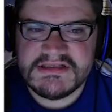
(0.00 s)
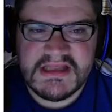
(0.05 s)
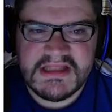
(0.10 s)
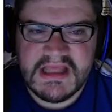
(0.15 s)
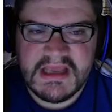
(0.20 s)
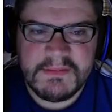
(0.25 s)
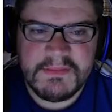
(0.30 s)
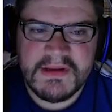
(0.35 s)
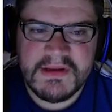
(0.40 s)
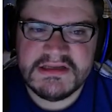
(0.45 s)
I
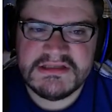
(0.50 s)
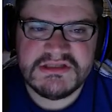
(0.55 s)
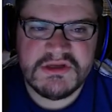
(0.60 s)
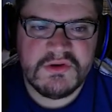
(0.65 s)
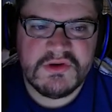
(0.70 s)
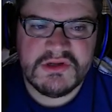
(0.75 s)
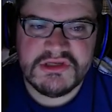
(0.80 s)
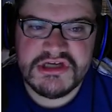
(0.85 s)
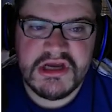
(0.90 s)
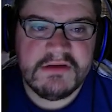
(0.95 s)
think
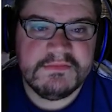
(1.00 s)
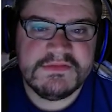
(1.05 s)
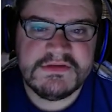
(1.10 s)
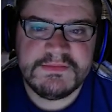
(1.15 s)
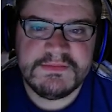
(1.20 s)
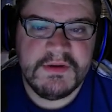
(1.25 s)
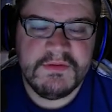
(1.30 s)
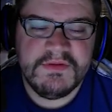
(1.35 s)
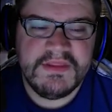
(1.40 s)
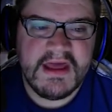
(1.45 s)
Minnesota jumps,
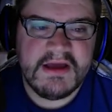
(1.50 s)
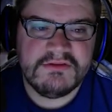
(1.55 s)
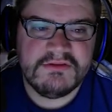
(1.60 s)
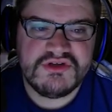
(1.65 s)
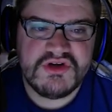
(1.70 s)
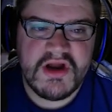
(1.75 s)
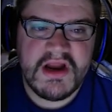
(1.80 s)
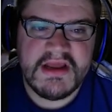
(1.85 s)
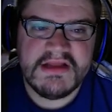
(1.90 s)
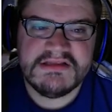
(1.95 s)
but without
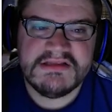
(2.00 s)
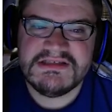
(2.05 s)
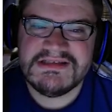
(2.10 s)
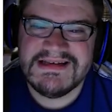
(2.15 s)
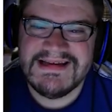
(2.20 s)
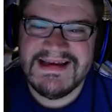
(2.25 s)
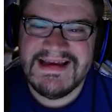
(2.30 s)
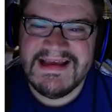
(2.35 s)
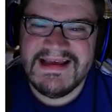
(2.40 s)
trades,